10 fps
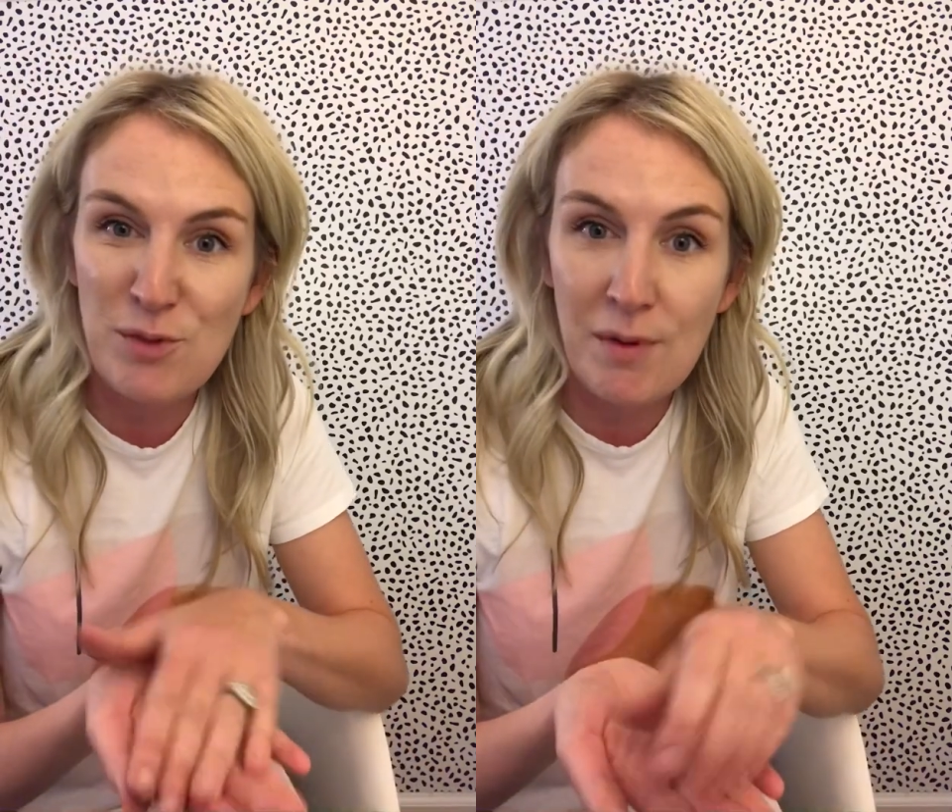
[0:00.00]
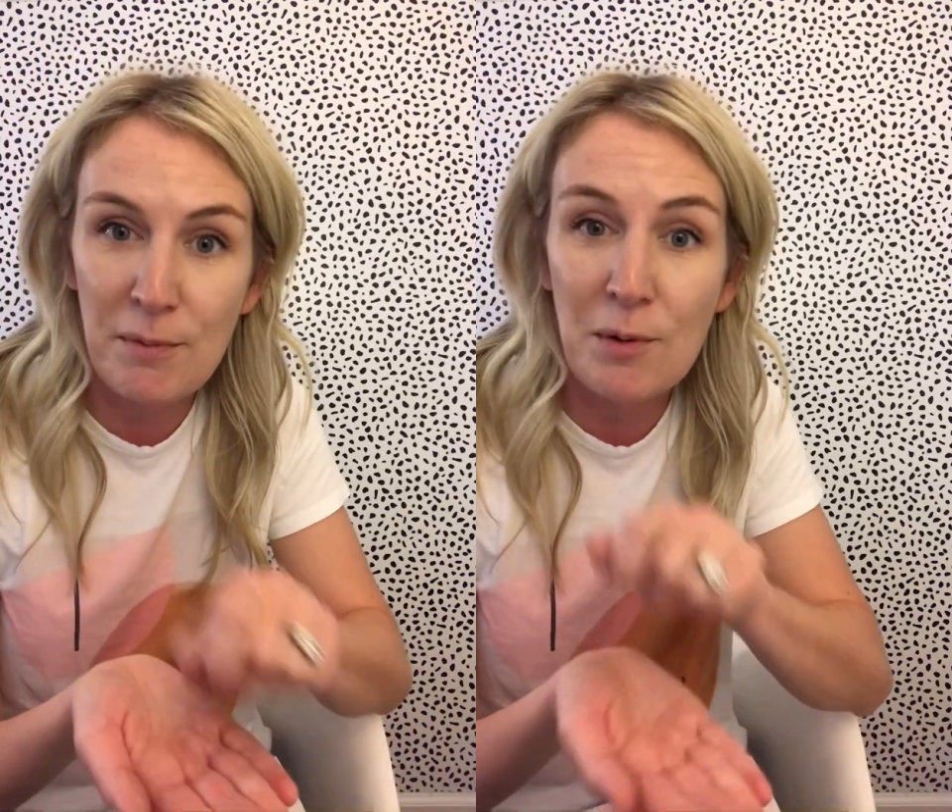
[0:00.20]

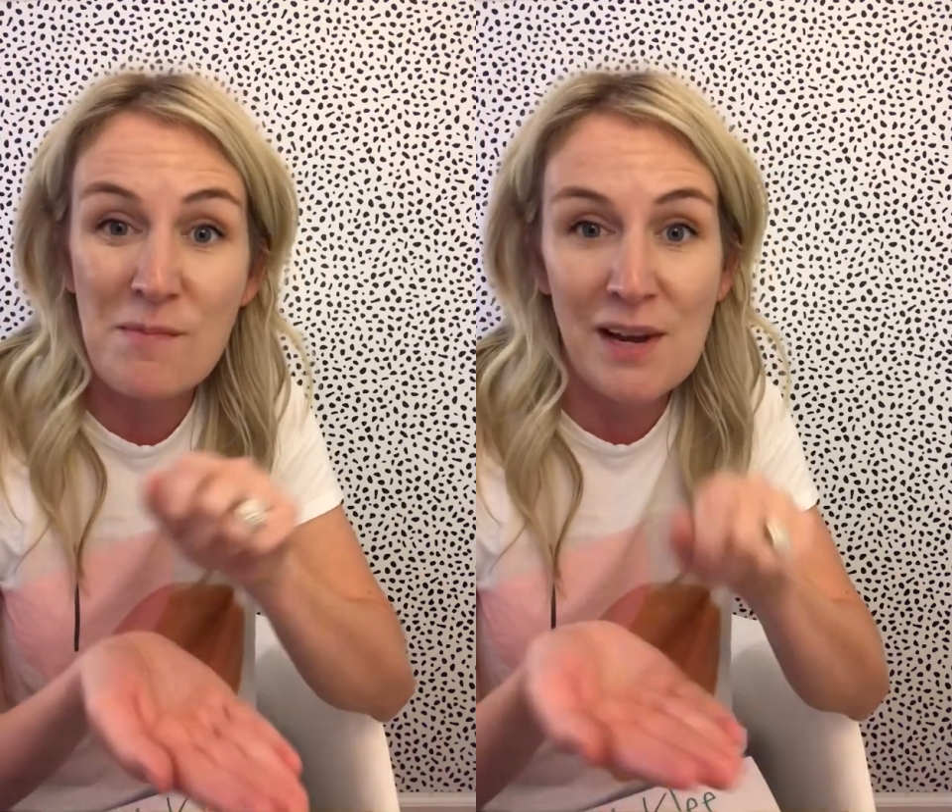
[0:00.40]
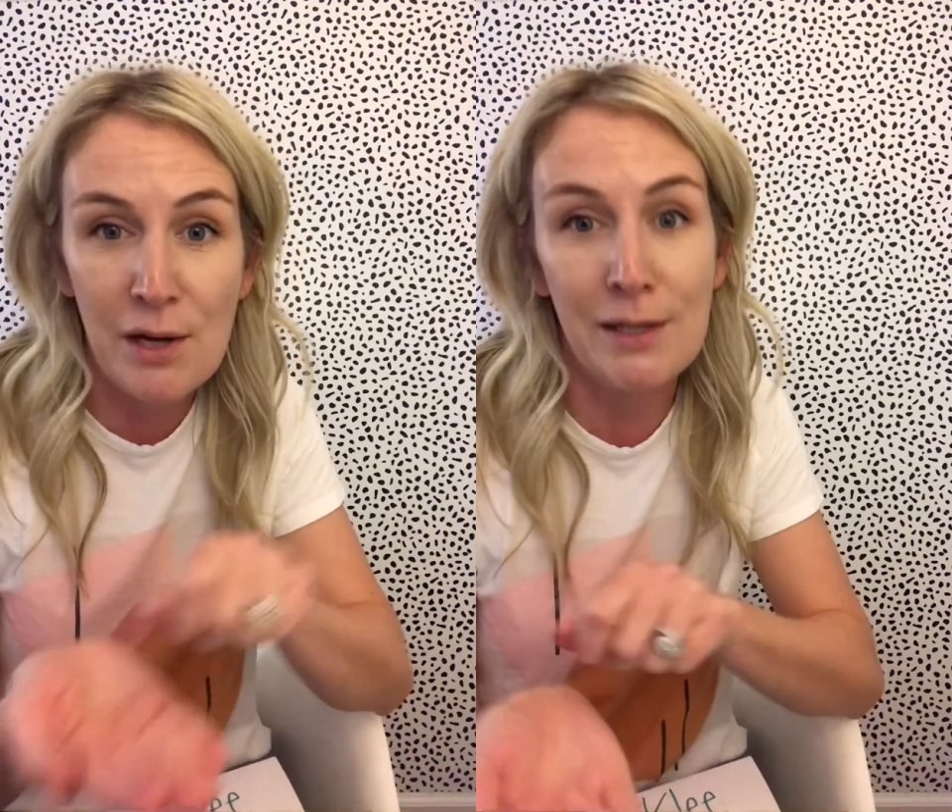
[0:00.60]
Do you remember
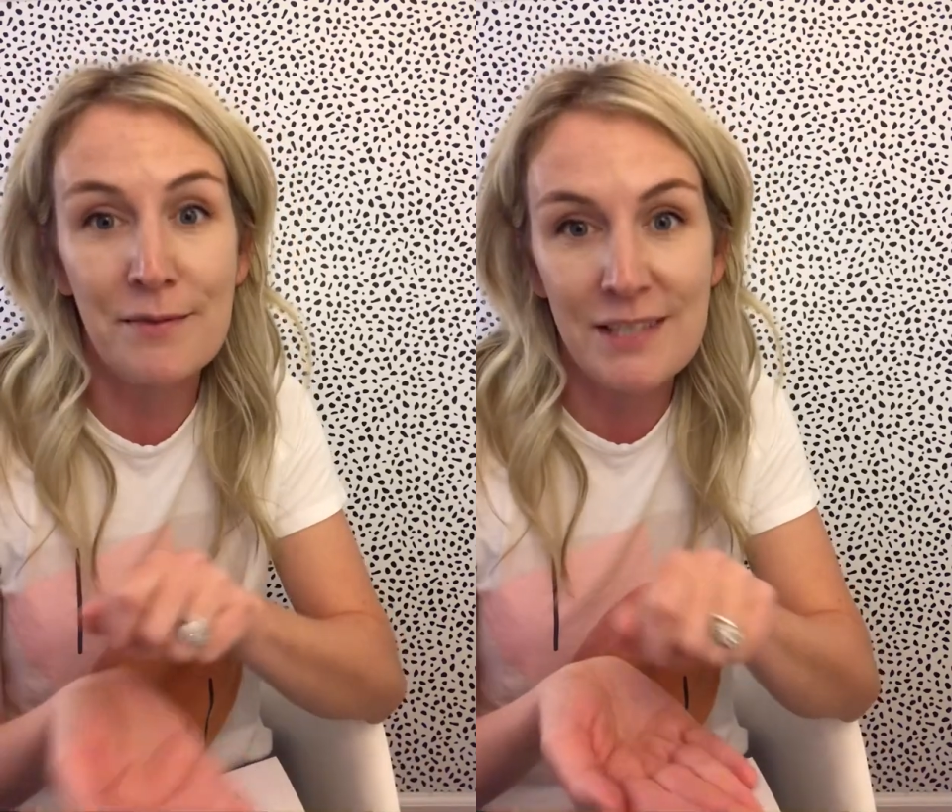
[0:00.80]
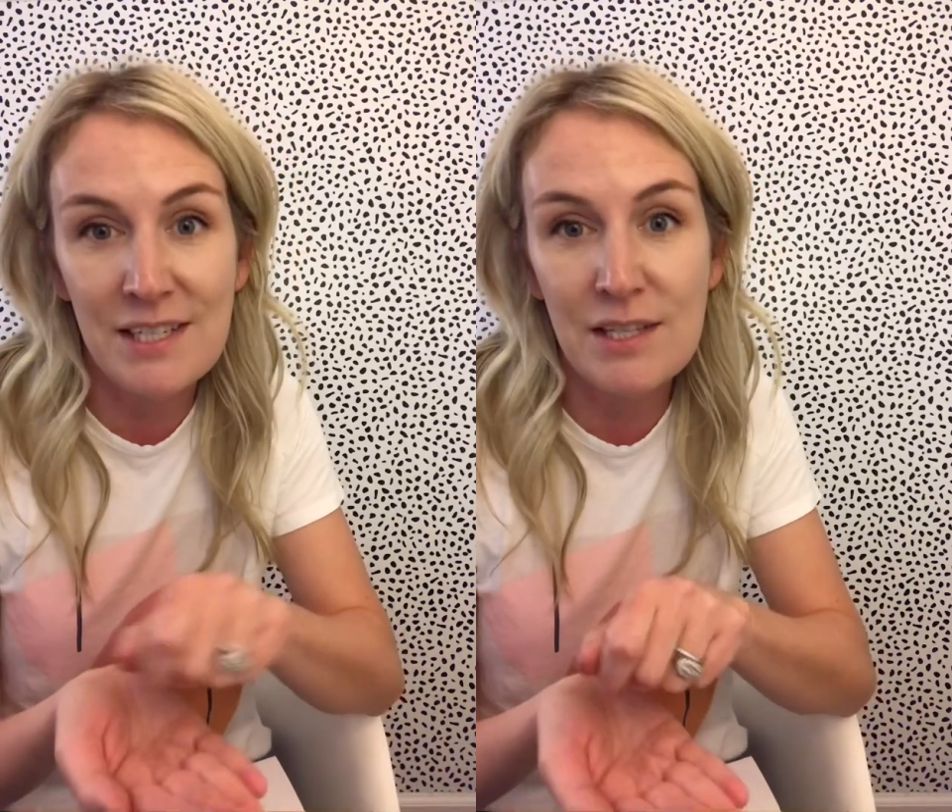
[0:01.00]
when we
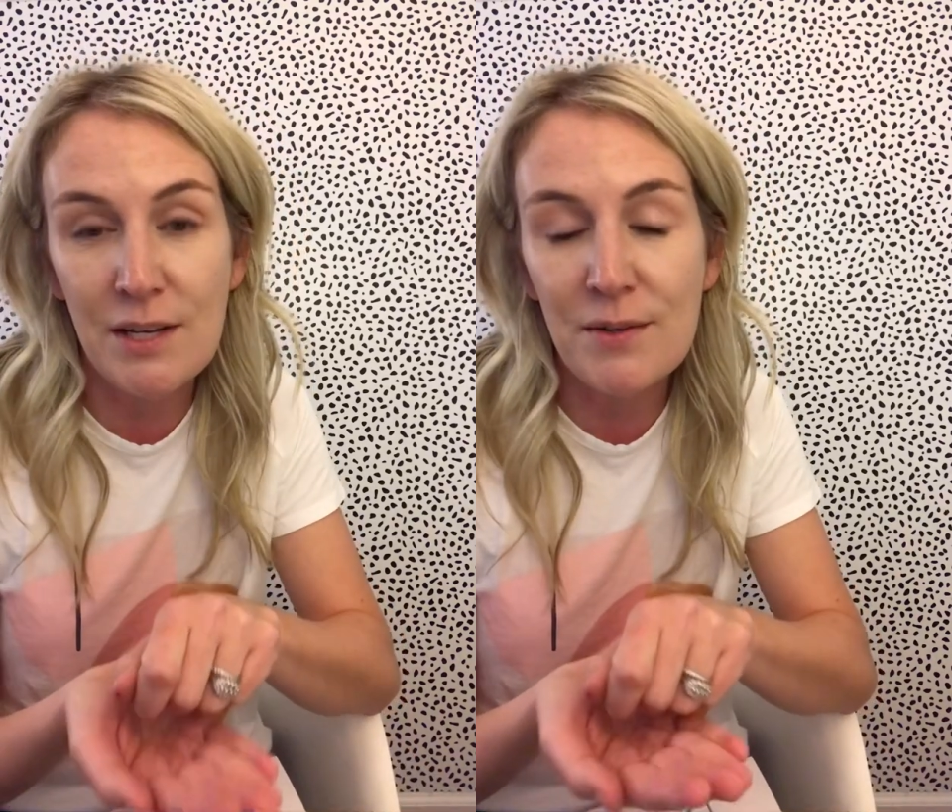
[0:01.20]
carved into